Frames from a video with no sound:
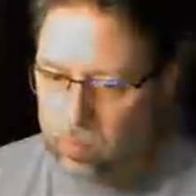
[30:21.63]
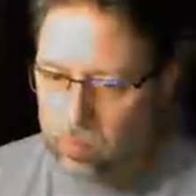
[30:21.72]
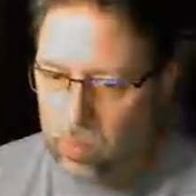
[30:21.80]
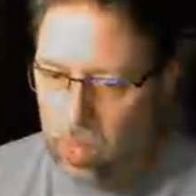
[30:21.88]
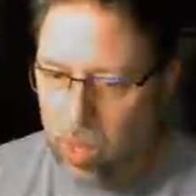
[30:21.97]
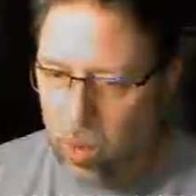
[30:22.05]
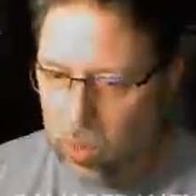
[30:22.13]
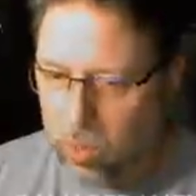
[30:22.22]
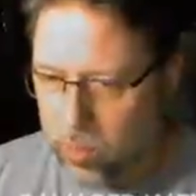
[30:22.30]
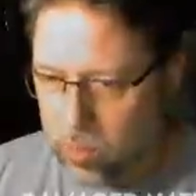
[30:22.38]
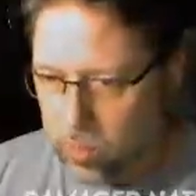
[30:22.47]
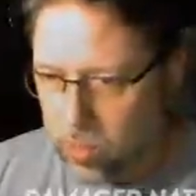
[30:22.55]
I wonder if there's
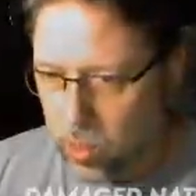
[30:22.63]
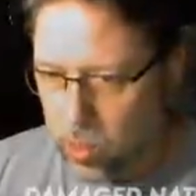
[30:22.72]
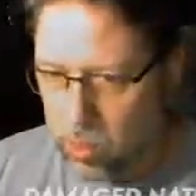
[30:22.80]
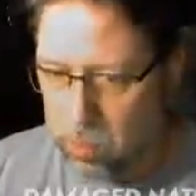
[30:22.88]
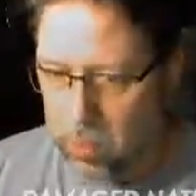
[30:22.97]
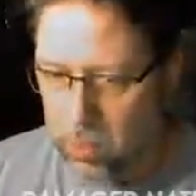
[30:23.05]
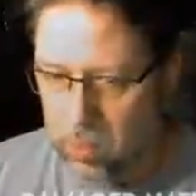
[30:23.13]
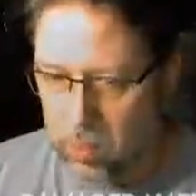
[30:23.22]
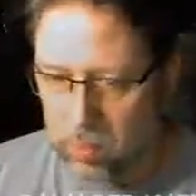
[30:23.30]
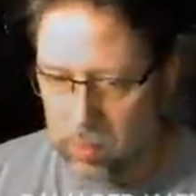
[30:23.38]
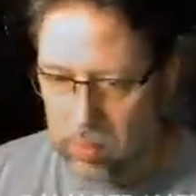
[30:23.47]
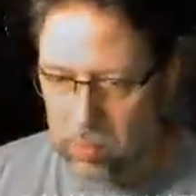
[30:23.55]
certain
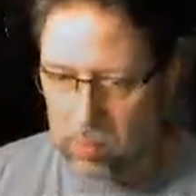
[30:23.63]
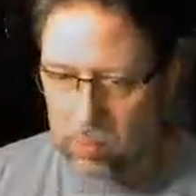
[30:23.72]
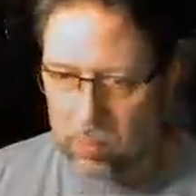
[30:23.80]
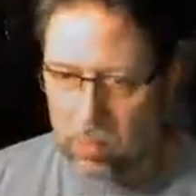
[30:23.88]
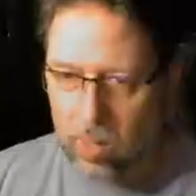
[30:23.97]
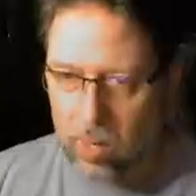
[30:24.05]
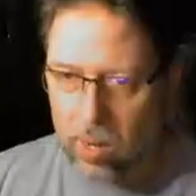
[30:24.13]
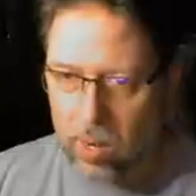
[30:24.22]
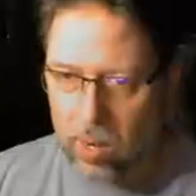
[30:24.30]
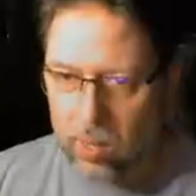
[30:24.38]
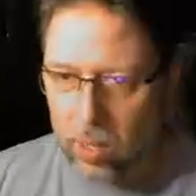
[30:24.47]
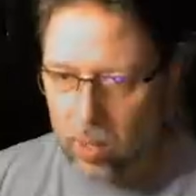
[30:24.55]
missions that are higher. You
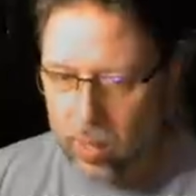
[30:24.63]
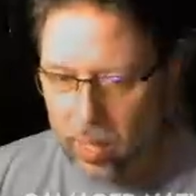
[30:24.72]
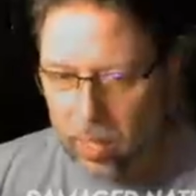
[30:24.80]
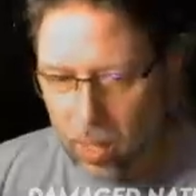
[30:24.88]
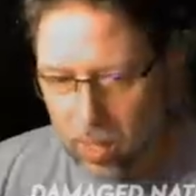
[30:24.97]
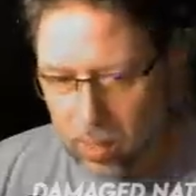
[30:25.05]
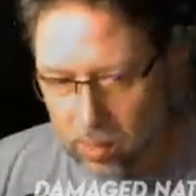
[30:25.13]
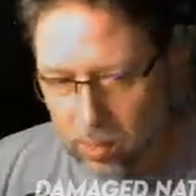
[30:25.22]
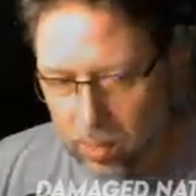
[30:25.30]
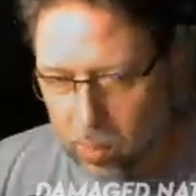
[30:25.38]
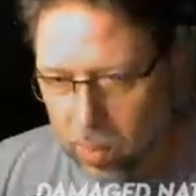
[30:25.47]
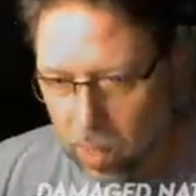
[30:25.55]
know, like on some of the
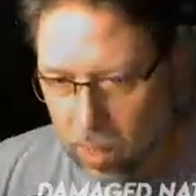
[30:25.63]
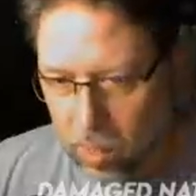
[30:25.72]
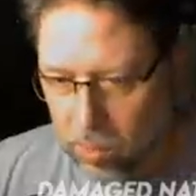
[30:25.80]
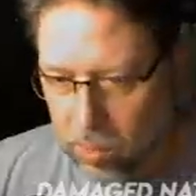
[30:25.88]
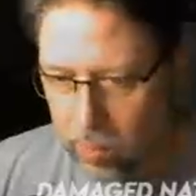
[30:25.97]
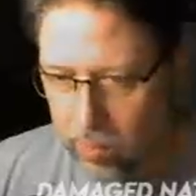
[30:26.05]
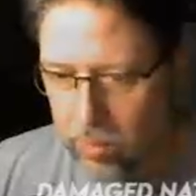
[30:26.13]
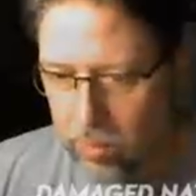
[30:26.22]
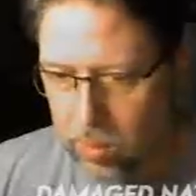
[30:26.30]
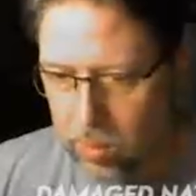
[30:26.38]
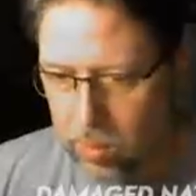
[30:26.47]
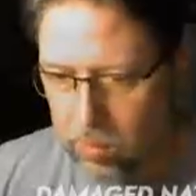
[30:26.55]
other servers,
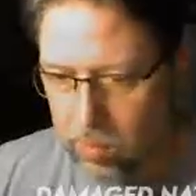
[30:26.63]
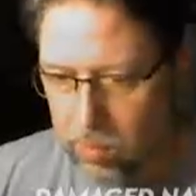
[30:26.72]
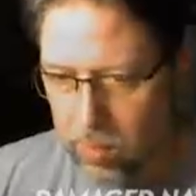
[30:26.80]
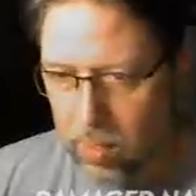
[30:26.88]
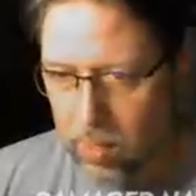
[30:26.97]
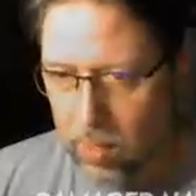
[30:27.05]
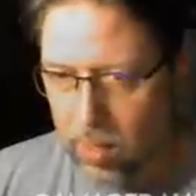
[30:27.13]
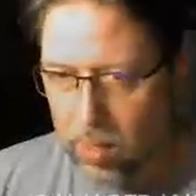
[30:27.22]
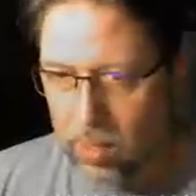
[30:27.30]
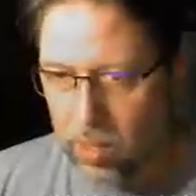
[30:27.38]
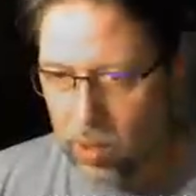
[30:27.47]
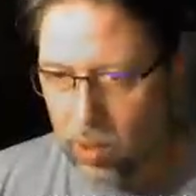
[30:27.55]
you
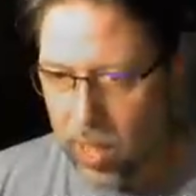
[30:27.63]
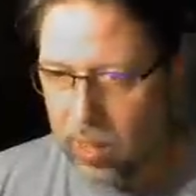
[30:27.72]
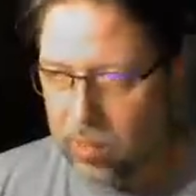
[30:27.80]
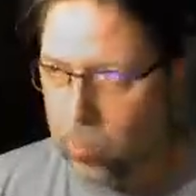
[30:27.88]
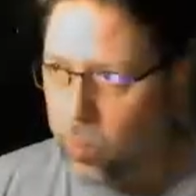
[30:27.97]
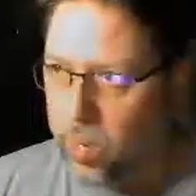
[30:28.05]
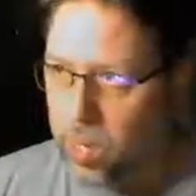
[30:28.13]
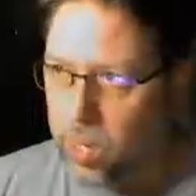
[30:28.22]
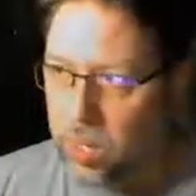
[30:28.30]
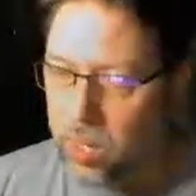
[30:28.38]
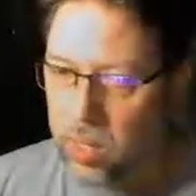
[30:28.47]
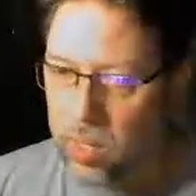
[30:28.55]
have where
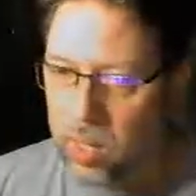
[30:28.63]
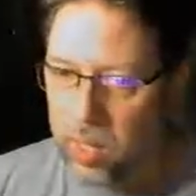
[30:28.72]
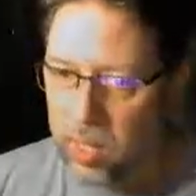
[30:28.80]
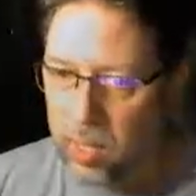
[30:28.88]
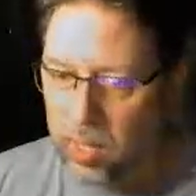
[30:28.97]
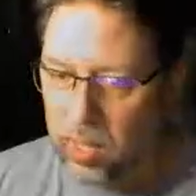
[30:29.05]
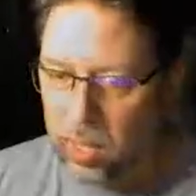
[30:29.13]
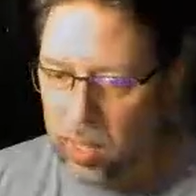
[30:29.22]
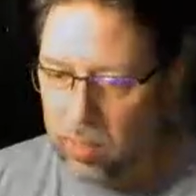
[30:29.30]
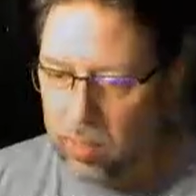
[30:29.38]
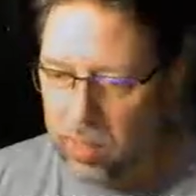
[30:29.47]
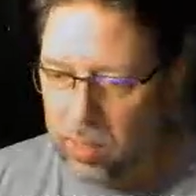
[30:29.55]
if
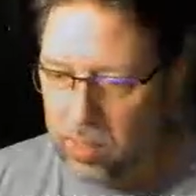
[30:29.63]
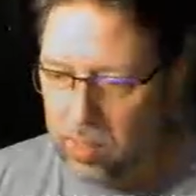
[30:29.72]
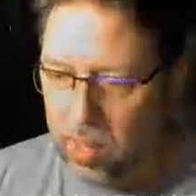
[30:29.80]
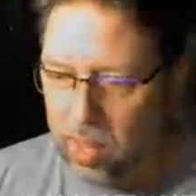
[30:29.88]
it's a